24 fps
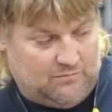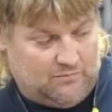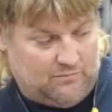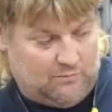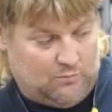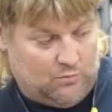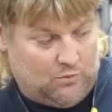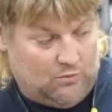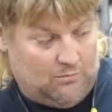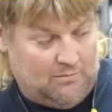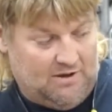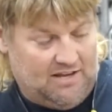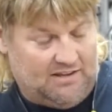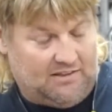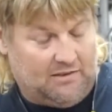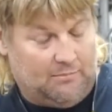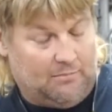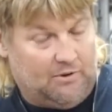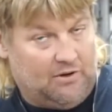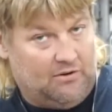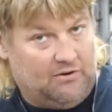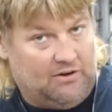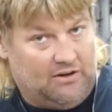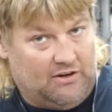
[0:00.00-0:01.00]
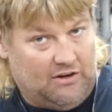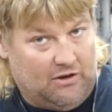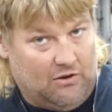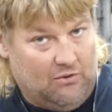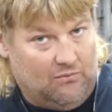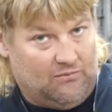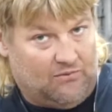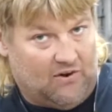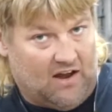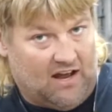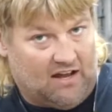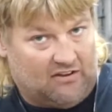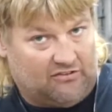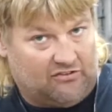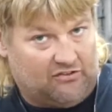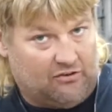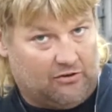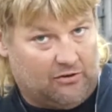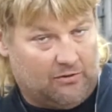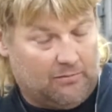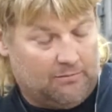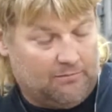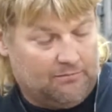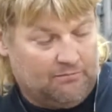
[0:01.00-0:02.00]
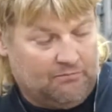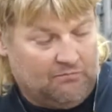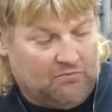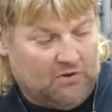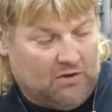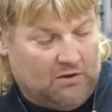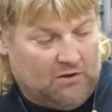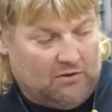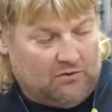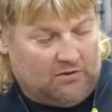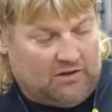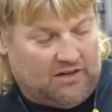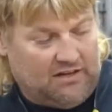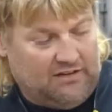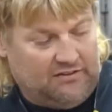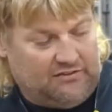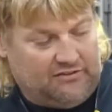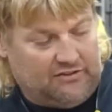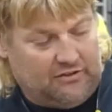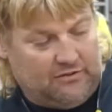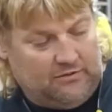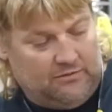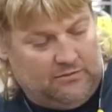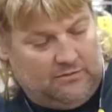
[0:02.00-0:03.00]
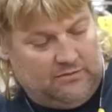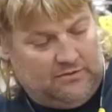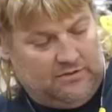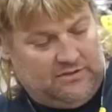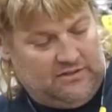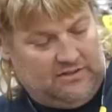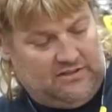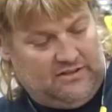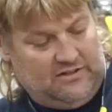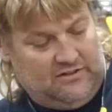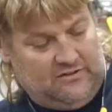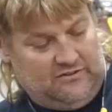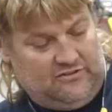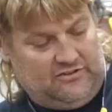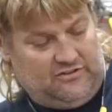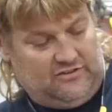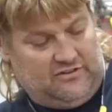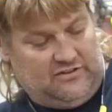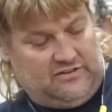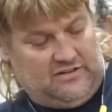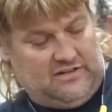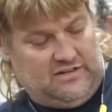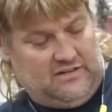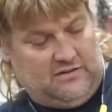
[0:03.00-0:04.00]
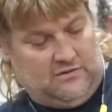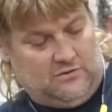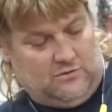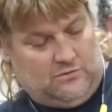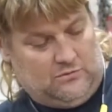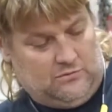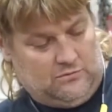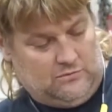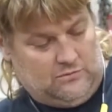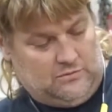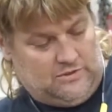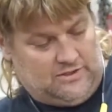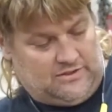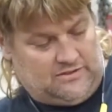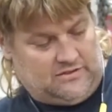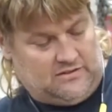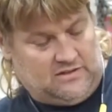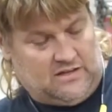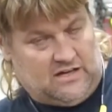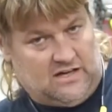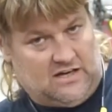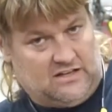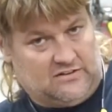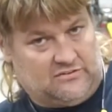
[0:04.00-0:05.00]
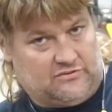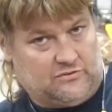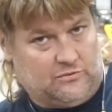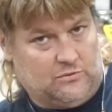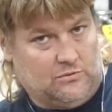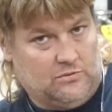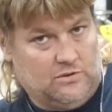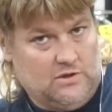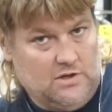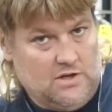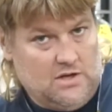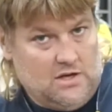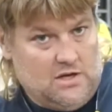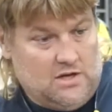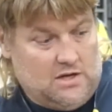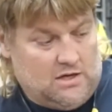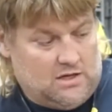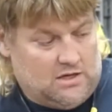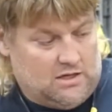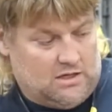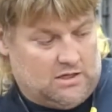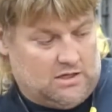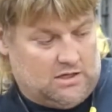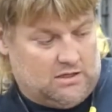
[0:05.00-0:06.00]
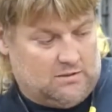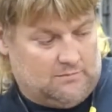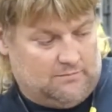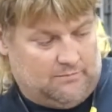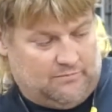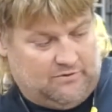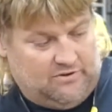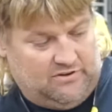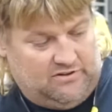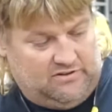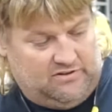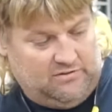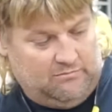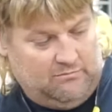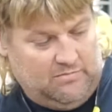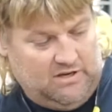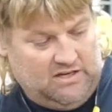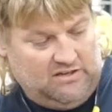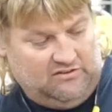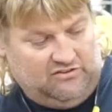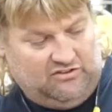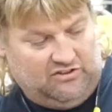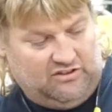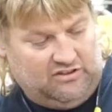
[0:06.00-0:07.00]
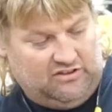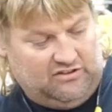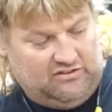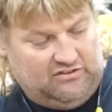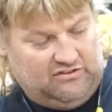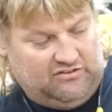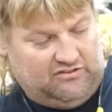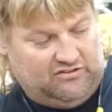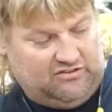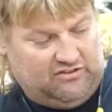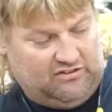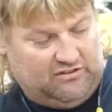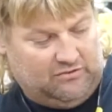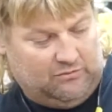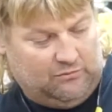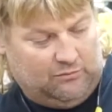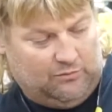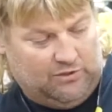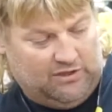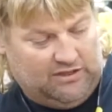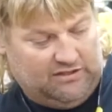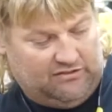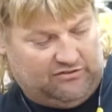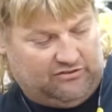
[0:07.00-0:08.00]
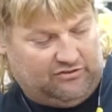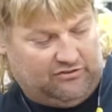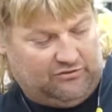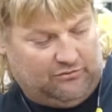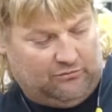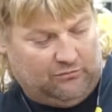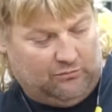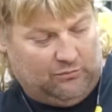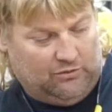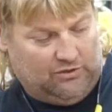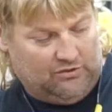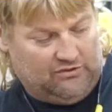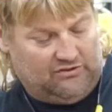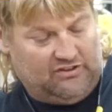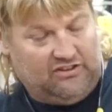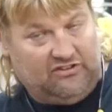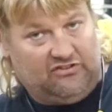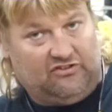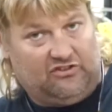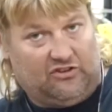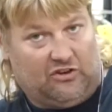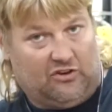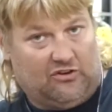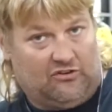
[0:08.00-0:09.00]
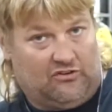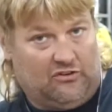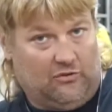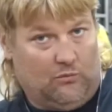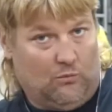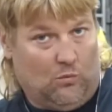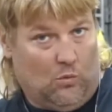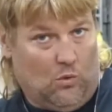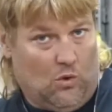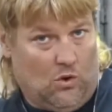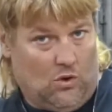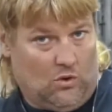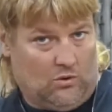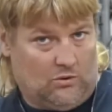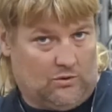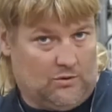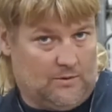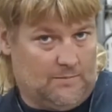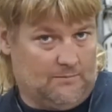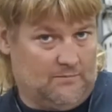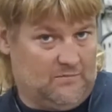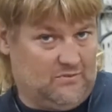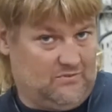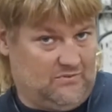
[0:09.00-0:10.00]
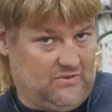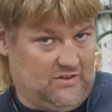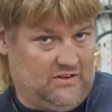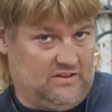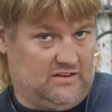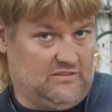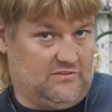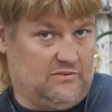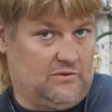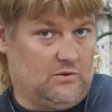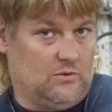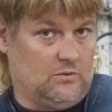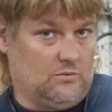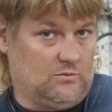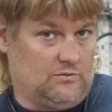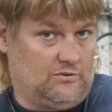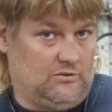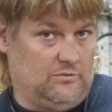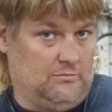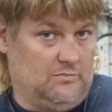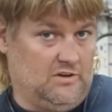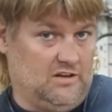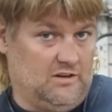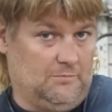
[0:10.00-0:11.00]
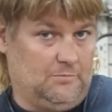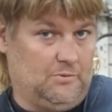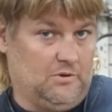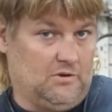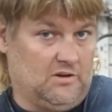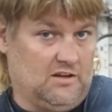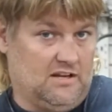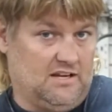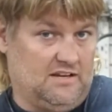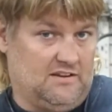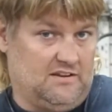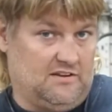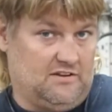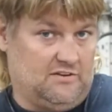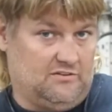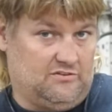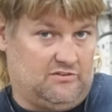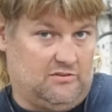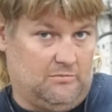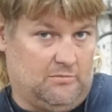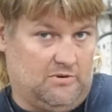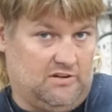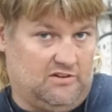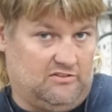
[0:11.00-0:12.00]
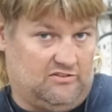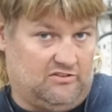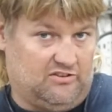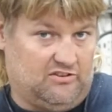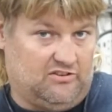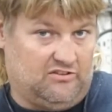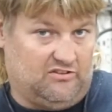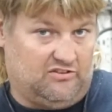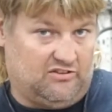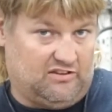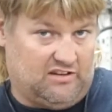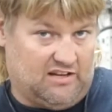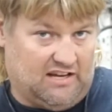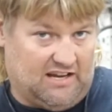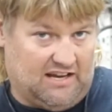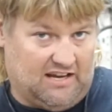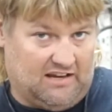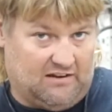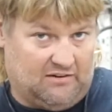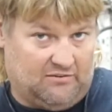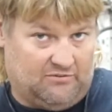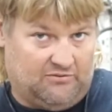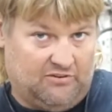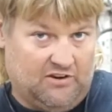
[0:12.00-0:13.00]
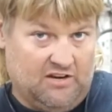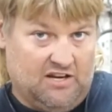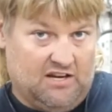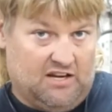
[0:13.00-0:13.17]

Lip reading: will it make the boat go faster? Okay, so here's the deal with the nozzle. The dimensions in which we're discharging water, it's very difficult to manipulate those dimensions and have